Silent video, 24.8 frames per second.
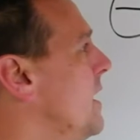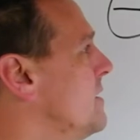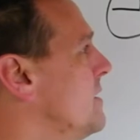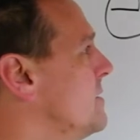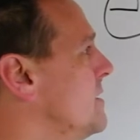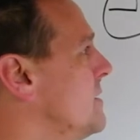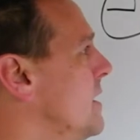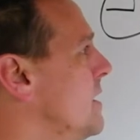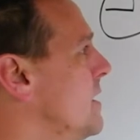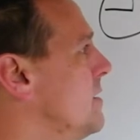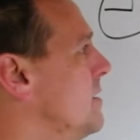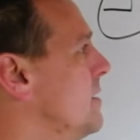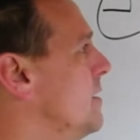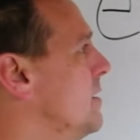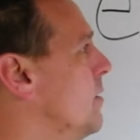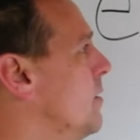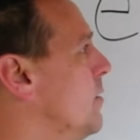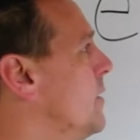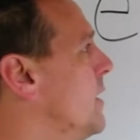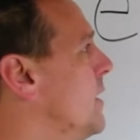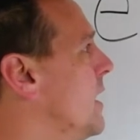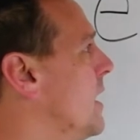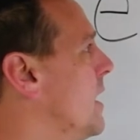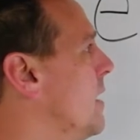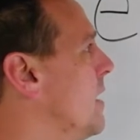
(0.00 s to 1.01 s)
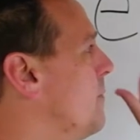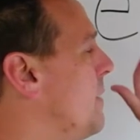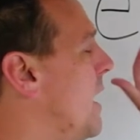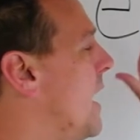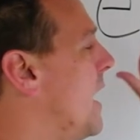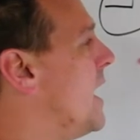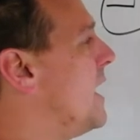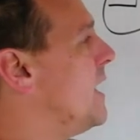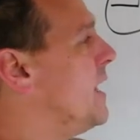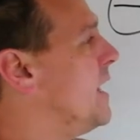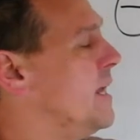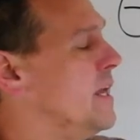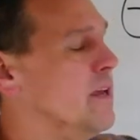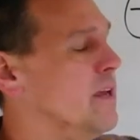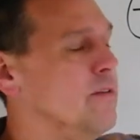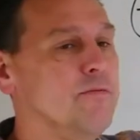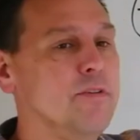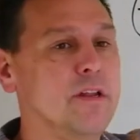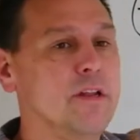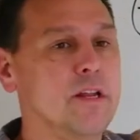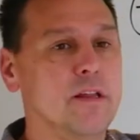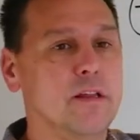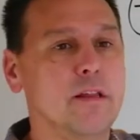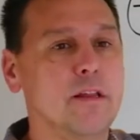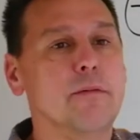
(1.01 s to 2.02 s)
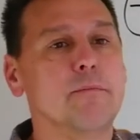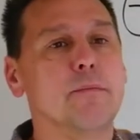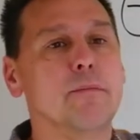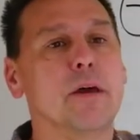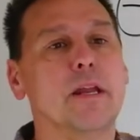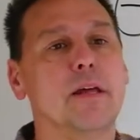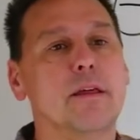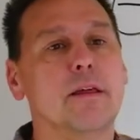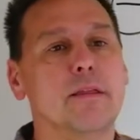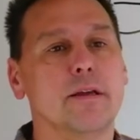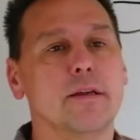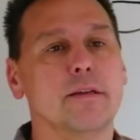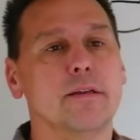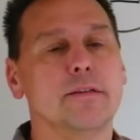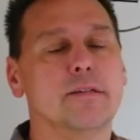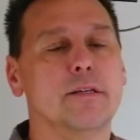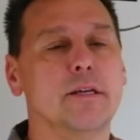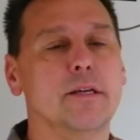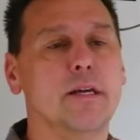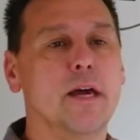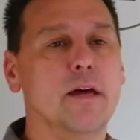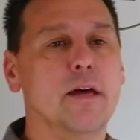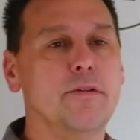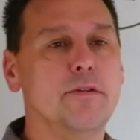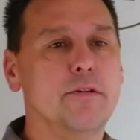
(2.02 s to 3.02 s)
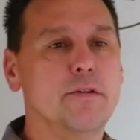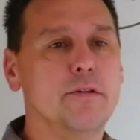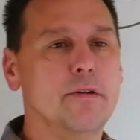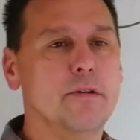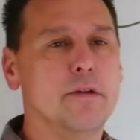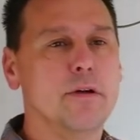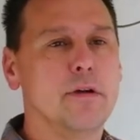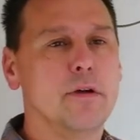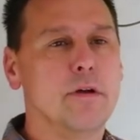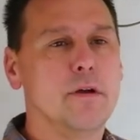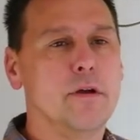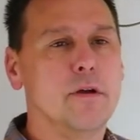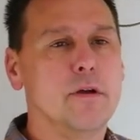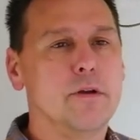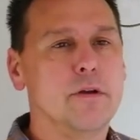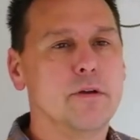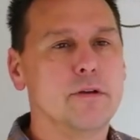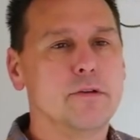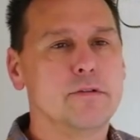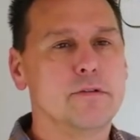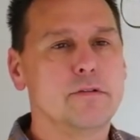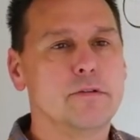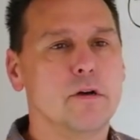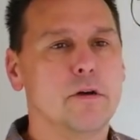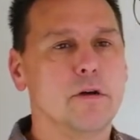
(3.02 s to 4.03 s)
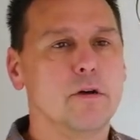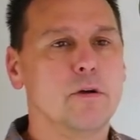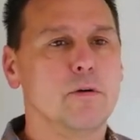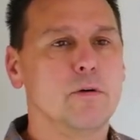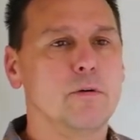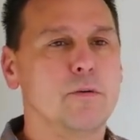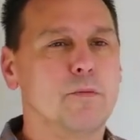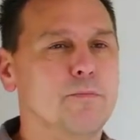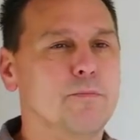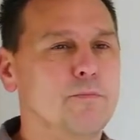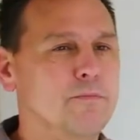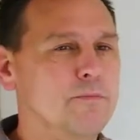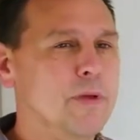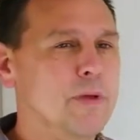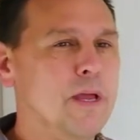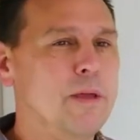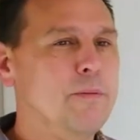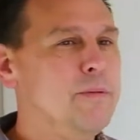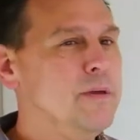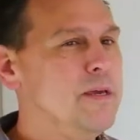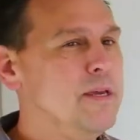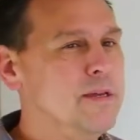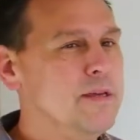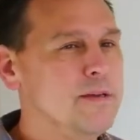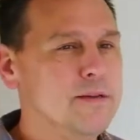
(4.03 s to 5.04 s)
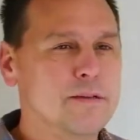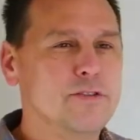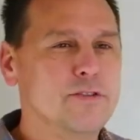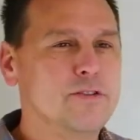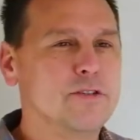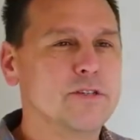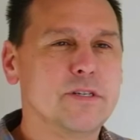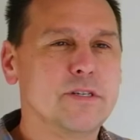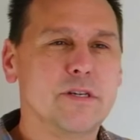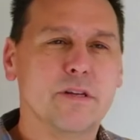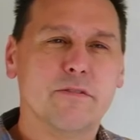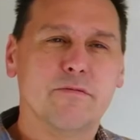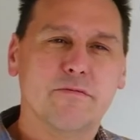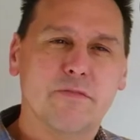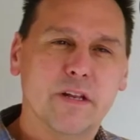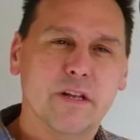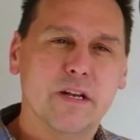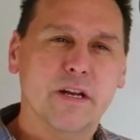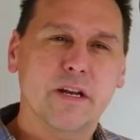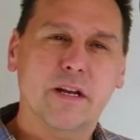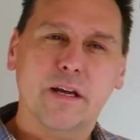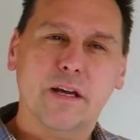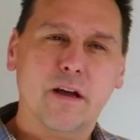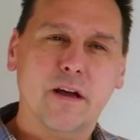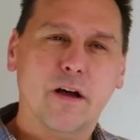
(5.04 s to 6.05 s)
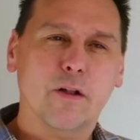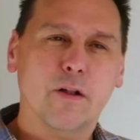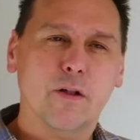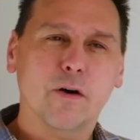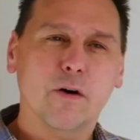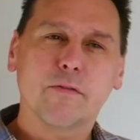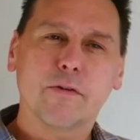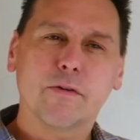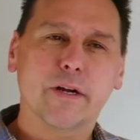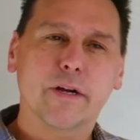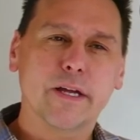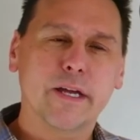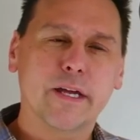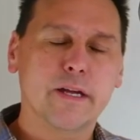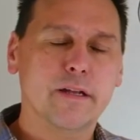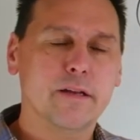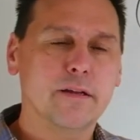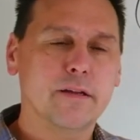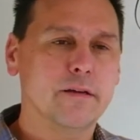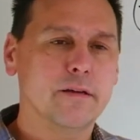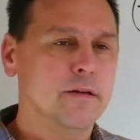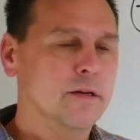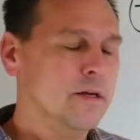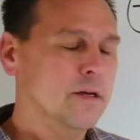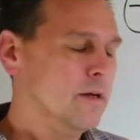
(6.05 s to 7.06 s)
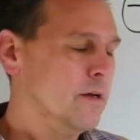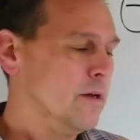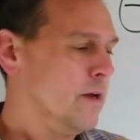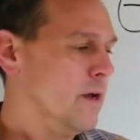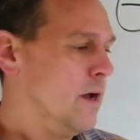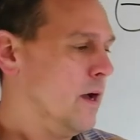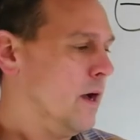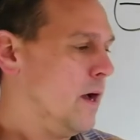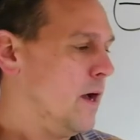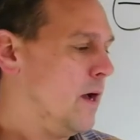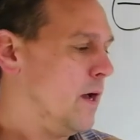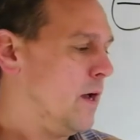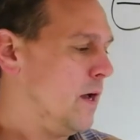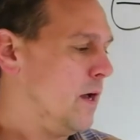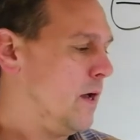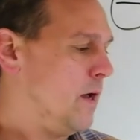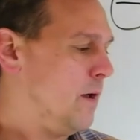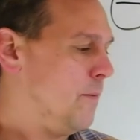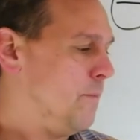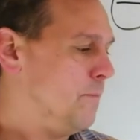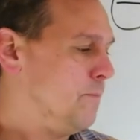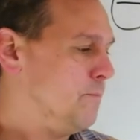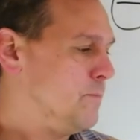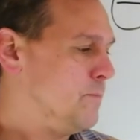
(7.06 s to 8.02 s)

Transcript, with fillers: say that, okay, I'm adding infinitely many things together, so maybe E is just infinity all over again. Um,